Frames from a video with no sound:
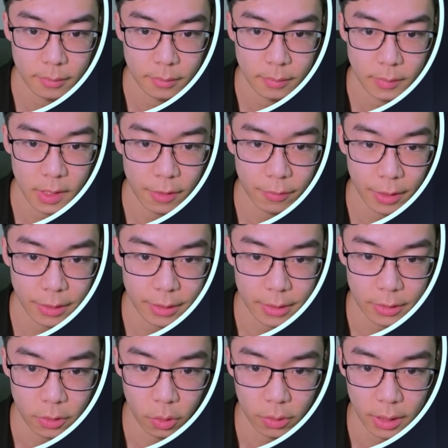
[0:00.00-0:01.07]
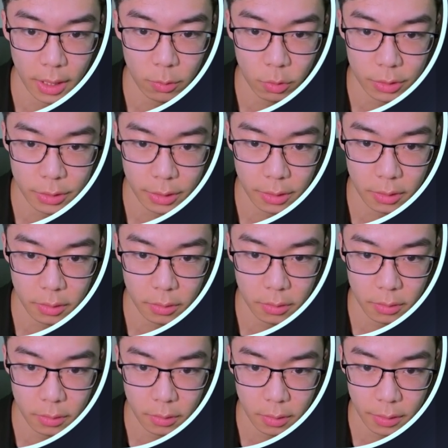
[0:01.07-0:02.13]
Netflix, things are going downwards here.
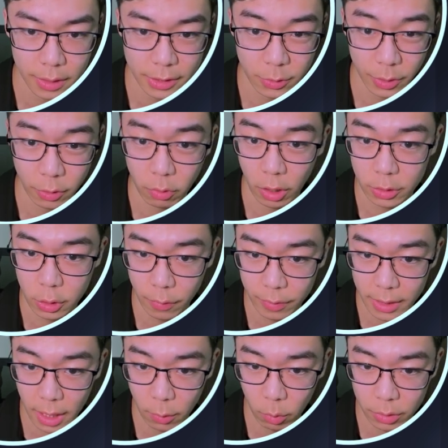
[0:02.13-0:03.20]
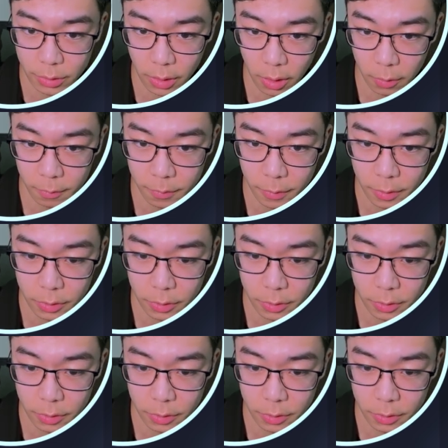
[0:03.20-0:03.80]
Things already crossed over downwards though.